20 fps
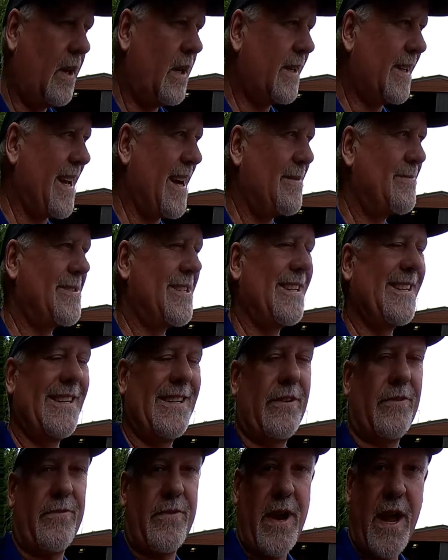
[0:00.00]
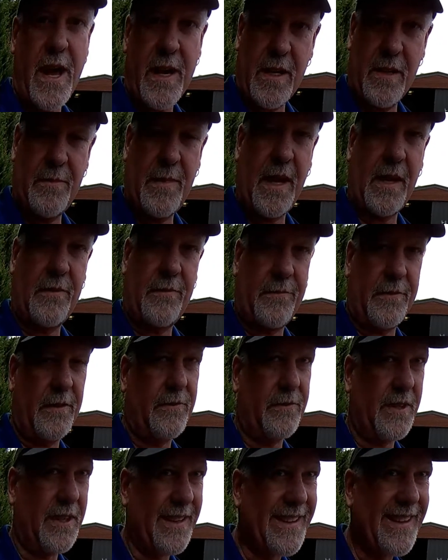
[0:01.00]
Comes in at around about
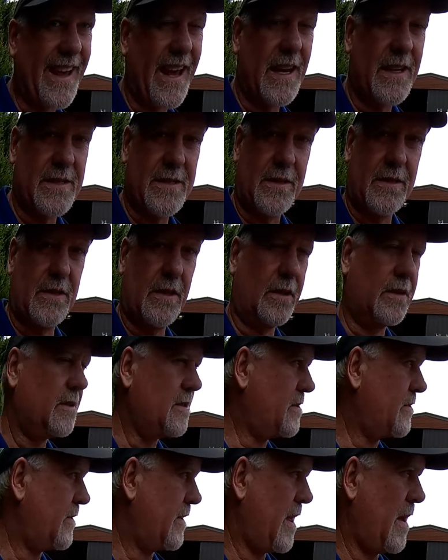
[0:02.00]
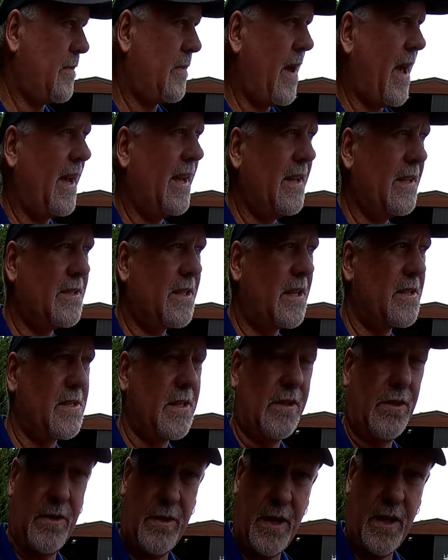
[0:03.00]
$50,000 for that package as you're
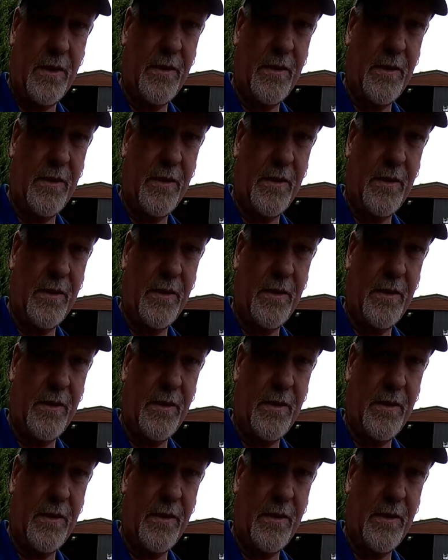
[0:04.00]
looking.